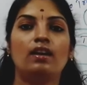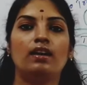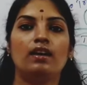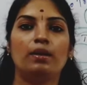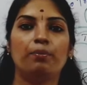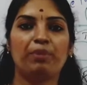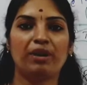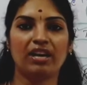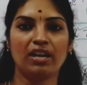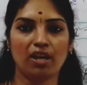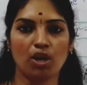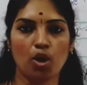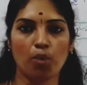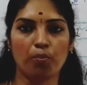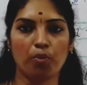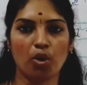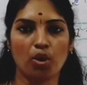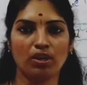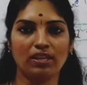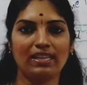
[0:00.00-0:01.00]
depending
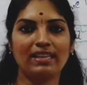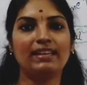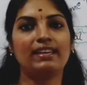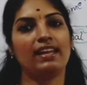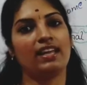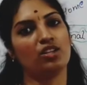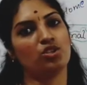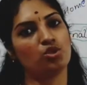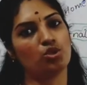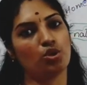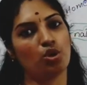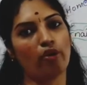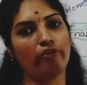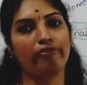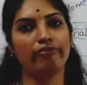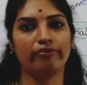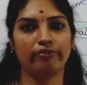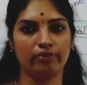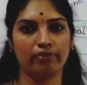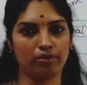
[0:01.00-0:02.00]
upon the nature
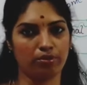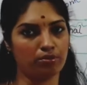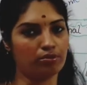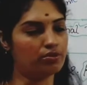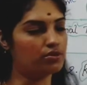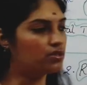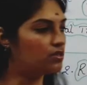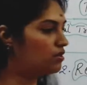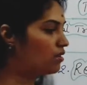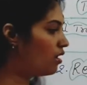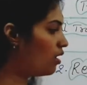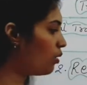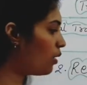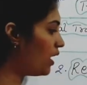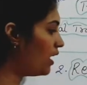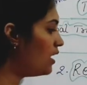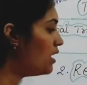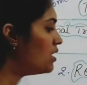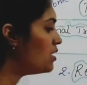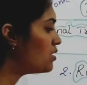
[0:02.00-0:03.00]
of goods. Okay.